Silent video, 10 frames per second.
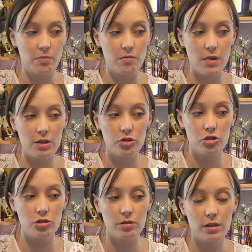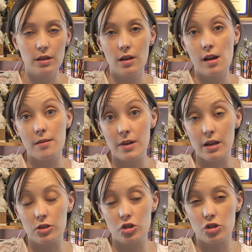much? I'm
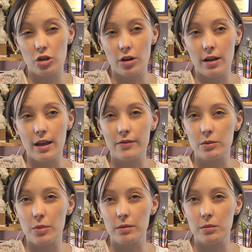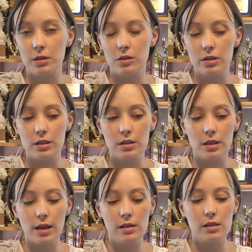not sure. I'd have to probably look
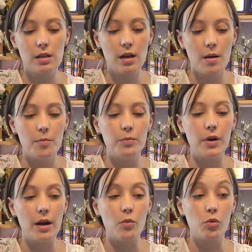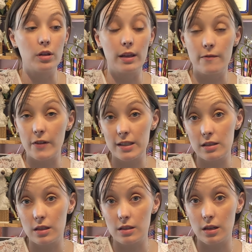into that. But will I
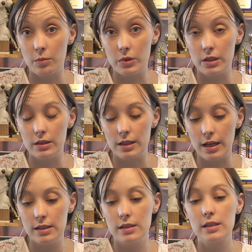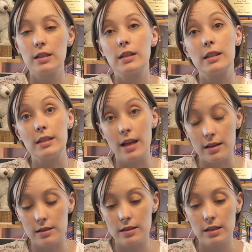invest in this company again?
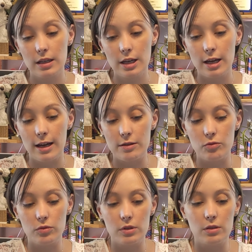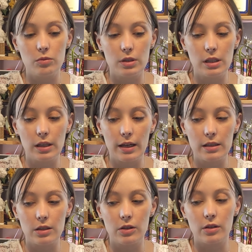Yes. I really
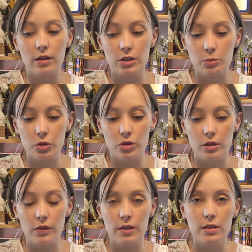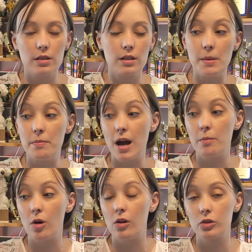liked their customer service. My
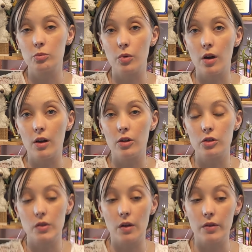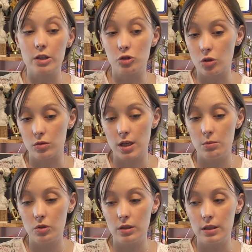mom also bought herself a show
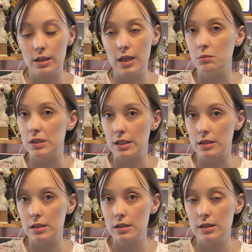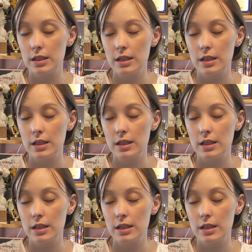table and it came dented.